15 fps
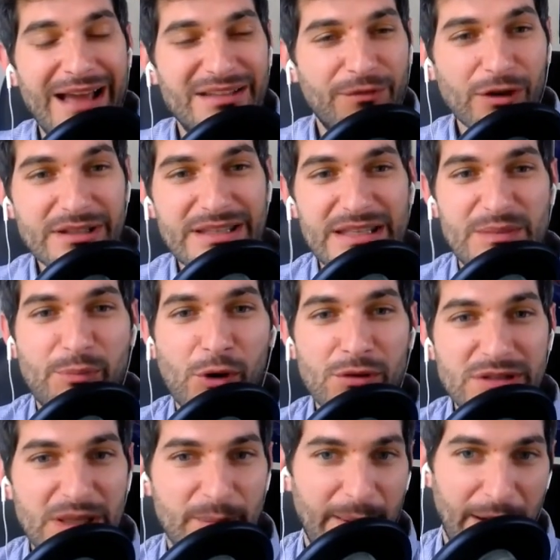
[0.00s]
as far as these
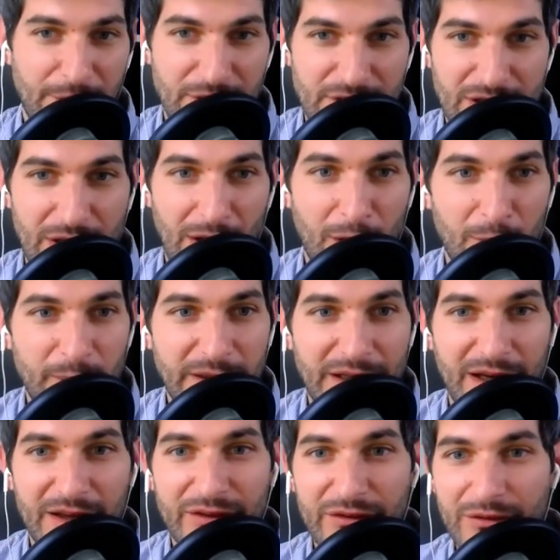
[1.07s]
protein powders go,
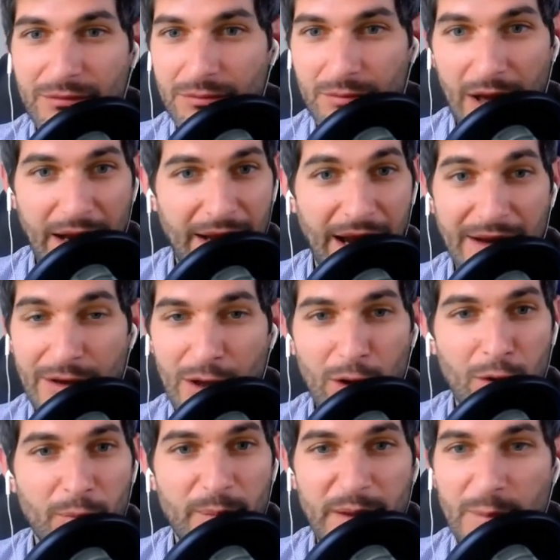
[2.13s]
because mm-hmm. I, I,
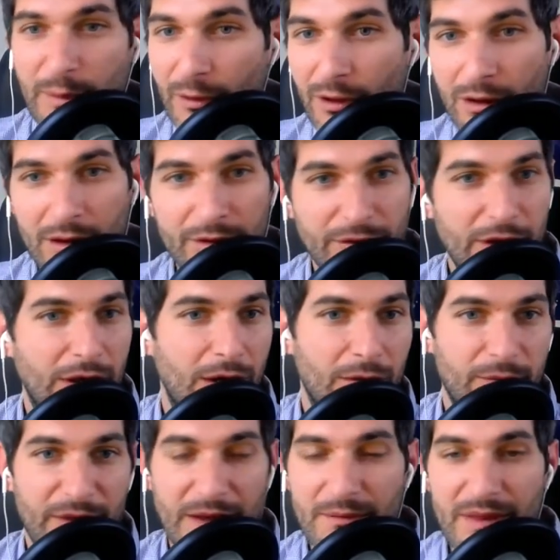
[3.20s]
know people are, you know,
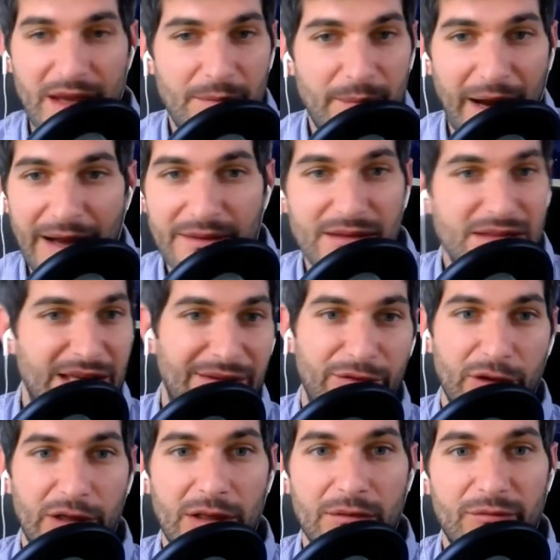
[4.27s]
they, they buy these
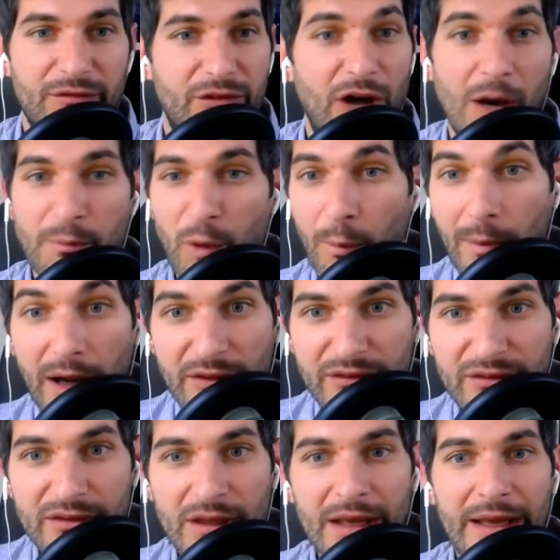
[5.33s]
every couple
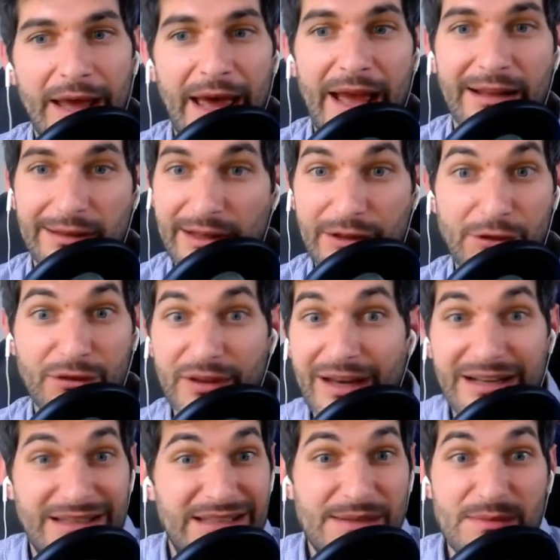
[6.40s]
months. And like you said,
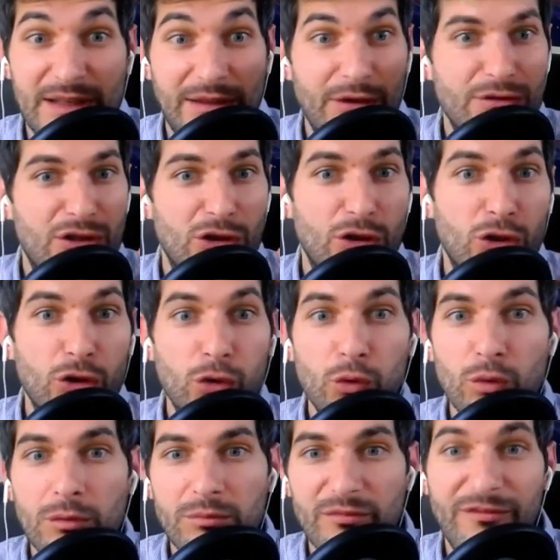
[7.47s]
it seems like there's a
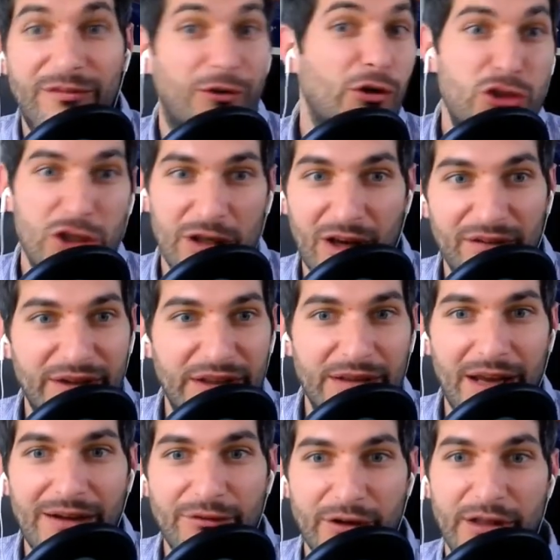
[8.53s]
new version of it
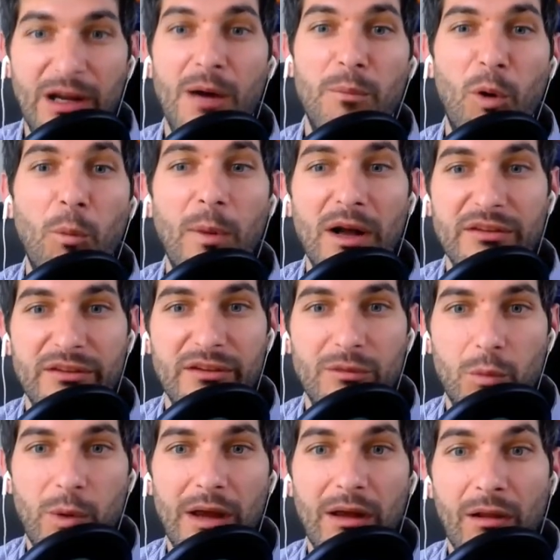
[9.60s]
every couple months as
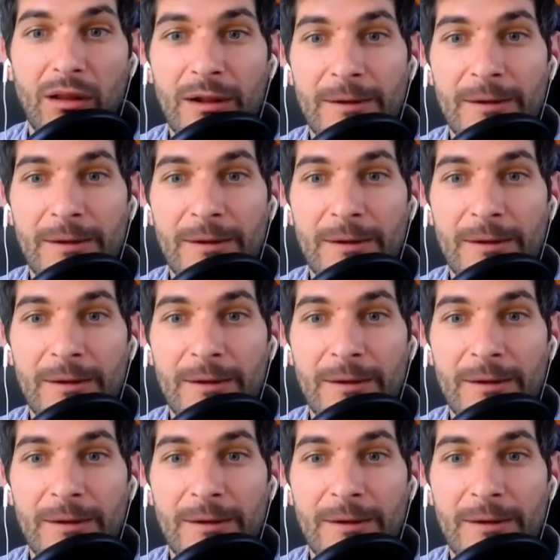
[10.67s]
well